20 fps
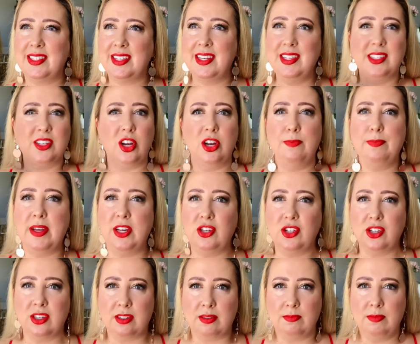it's gonna be
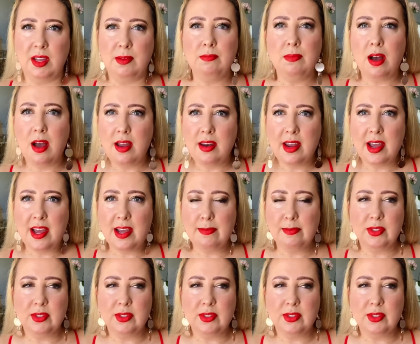just in my name,